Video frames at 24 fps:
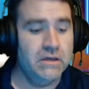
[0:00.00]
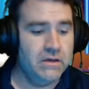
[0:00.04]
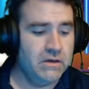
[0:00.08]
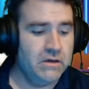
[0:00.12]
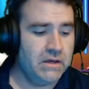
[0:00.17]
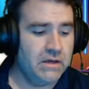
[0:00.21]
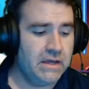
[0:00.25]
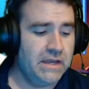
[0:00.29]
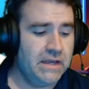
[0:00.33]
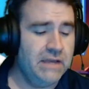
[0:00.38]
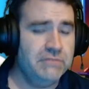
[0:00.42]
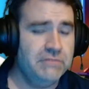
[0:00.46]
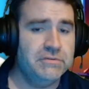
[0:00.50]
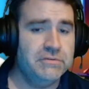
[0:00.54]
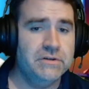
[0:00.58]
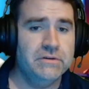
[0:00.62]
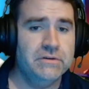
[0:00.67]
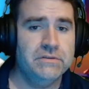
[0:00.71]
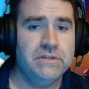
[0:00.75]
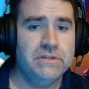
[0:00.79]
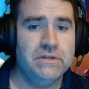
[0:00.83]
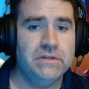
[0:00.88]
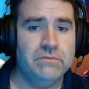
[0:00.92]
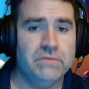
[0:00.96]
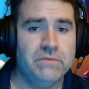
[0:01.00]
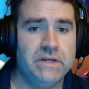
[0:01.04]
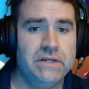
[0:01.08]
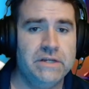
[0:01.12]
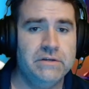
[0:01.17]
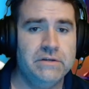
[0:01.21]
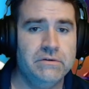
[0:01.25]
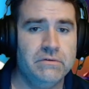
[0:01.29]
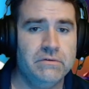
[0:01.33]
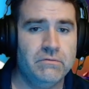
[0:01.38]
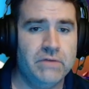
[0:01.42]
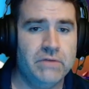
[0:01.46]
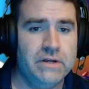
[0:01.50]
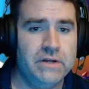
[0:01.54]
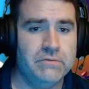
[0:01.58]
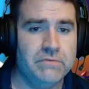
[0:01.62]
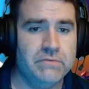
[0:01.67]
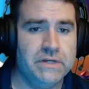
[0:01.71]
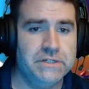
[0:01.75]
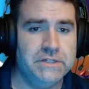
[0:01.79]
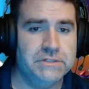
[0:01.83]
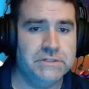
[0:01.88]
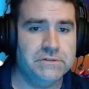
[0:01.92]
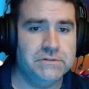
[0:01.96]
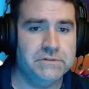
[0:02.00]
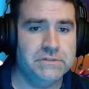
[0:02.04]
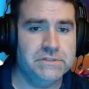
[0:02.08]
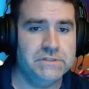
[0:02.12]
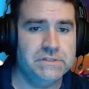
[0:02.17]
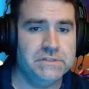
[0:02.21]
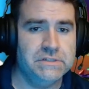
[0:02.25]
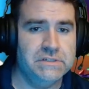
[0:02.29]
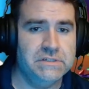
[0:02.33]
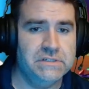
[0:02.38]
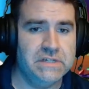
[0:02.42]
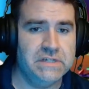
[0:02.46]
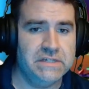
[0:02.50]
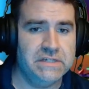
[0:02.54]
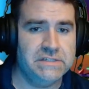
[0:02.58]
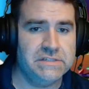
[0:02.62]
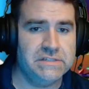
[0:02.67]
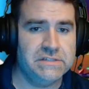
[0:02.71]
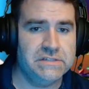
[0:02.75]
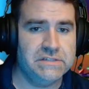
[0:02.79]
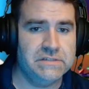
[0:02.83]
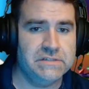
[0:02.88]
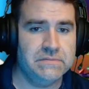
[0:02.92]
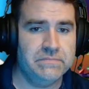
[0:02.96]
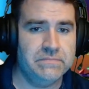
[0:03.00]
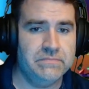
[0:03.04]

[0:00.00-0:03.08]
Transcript: I have here the Red Rangers dice.